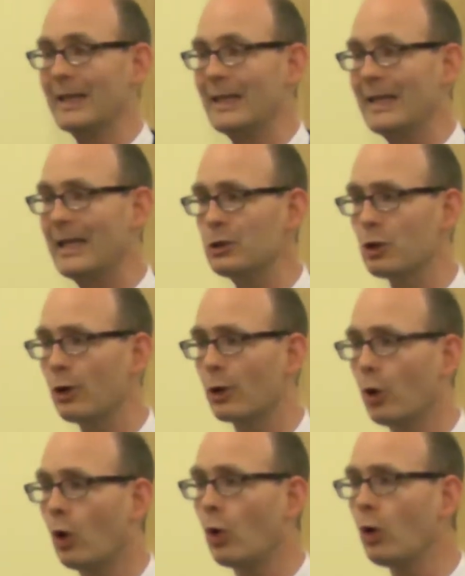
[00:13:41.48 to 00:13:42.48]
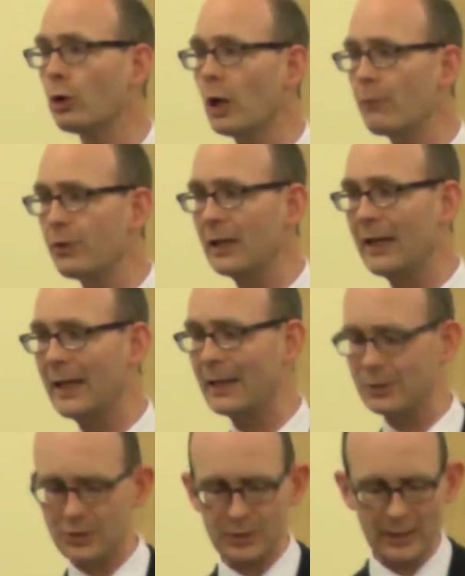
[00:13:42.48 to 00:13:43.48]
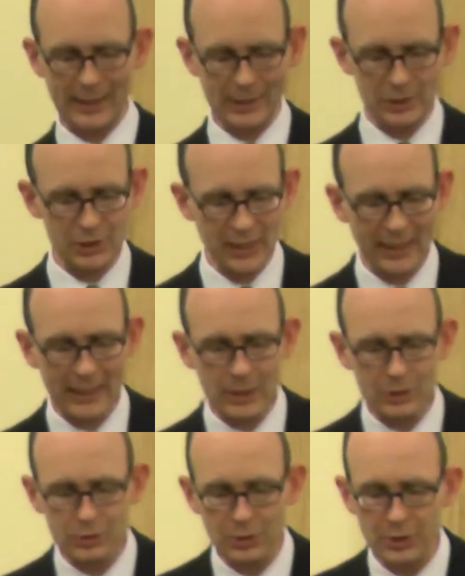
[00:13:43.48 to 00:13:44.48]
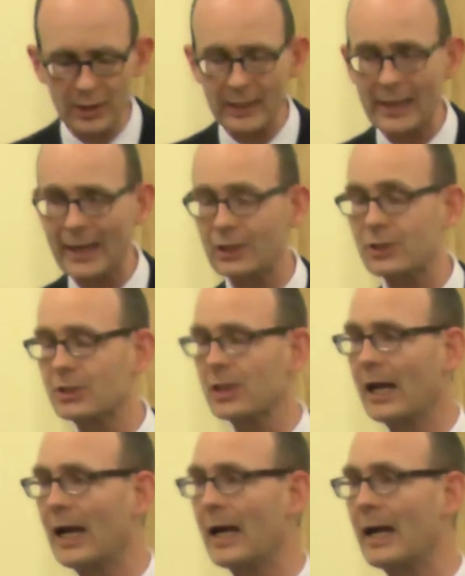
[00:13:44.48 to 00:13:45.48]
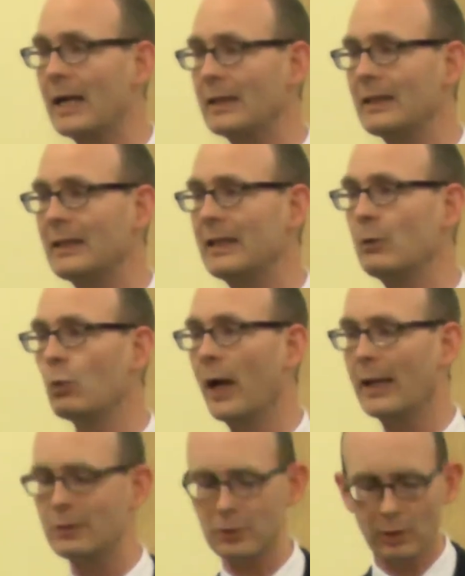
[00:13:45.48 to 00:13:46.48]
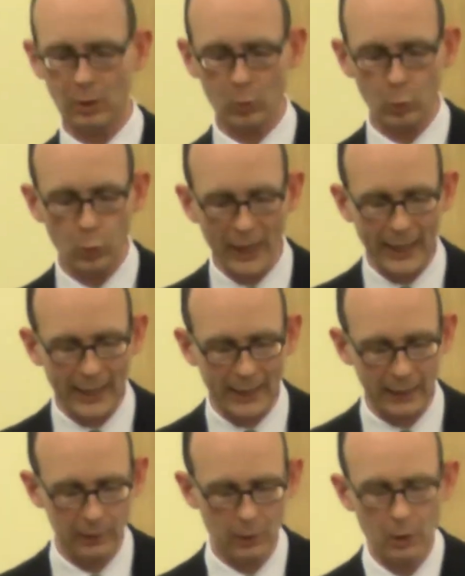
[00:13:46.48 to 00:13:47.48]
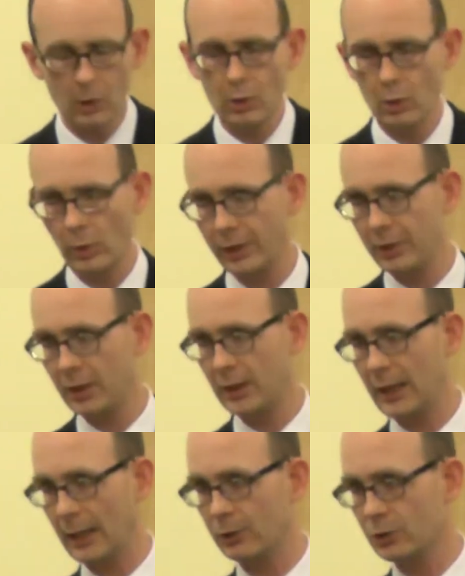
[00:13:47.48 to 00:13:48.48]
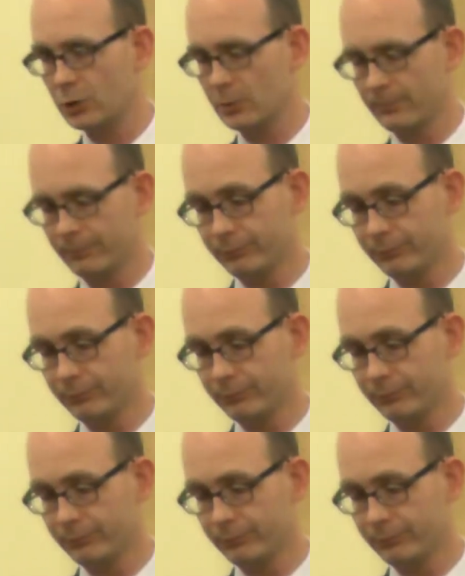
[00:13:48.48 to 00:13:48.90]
He took hold of the gates, he seized the gates, and he went away with the gates.